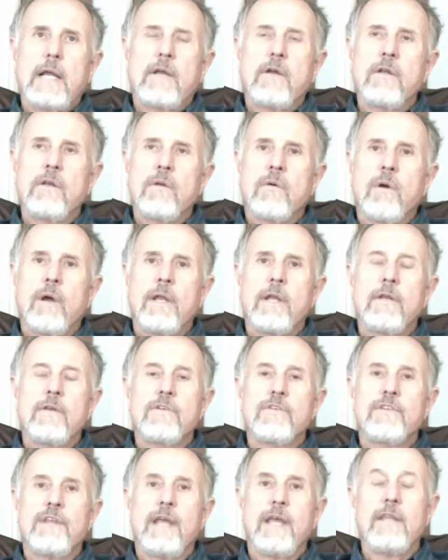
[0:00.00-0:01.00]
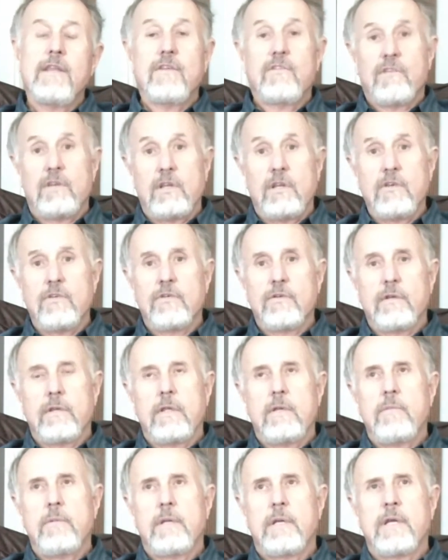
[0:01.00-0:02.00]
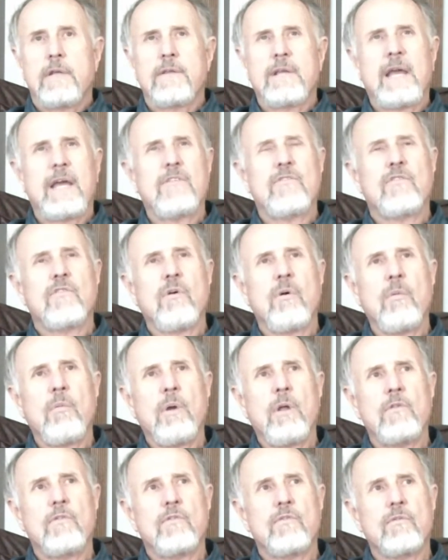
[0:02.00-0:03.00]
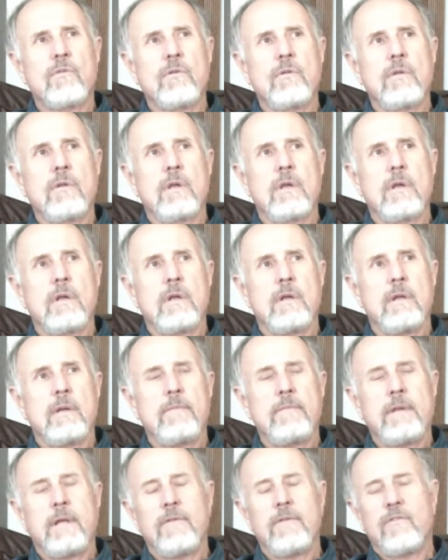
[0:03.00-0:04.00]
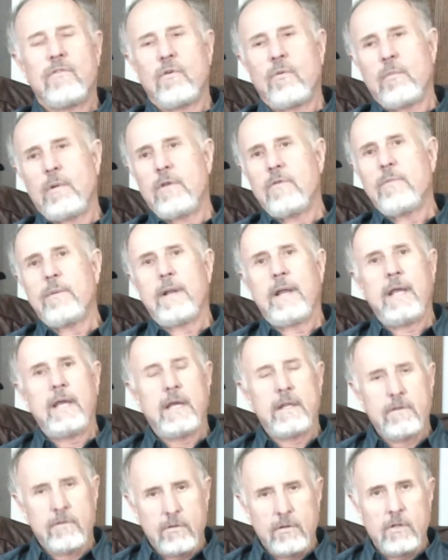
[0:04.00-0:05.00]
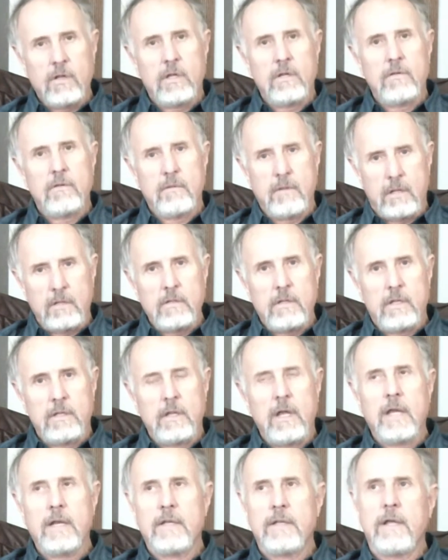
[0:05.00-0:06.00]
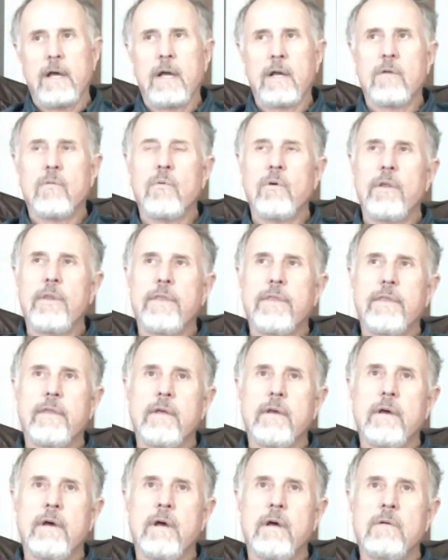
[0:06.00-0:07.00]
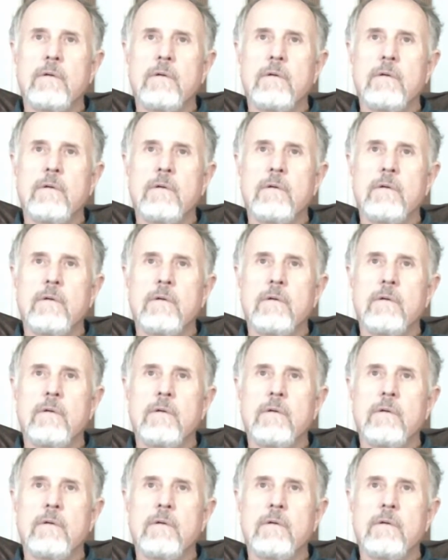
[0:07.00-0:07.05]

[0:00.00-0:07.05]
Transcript: I couldn't quite understand this initially because I had so much, not so much, but I had a lot of luck with